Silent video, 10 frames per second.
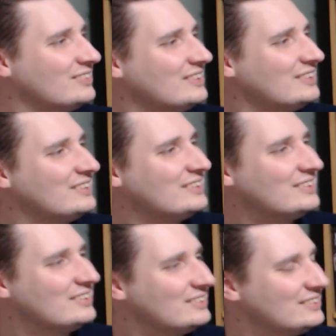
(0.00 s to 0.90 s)

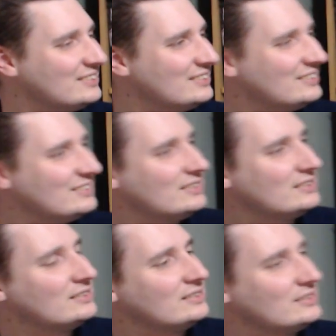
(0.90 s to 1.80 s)

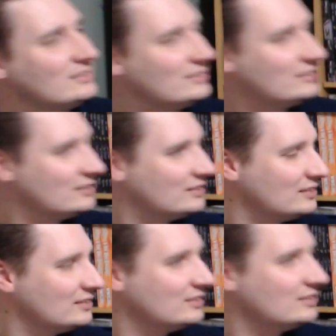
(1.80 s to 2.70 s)

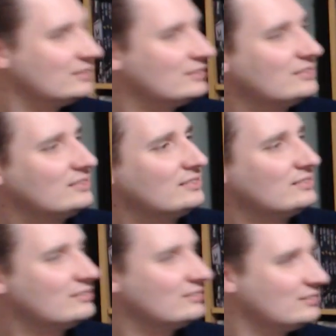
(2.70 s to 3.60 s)

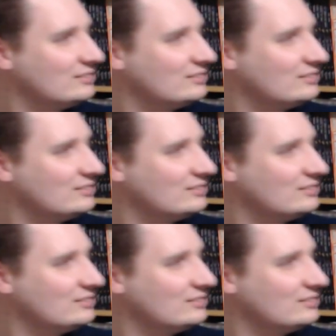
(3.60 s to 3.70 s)
The person shown says nothing.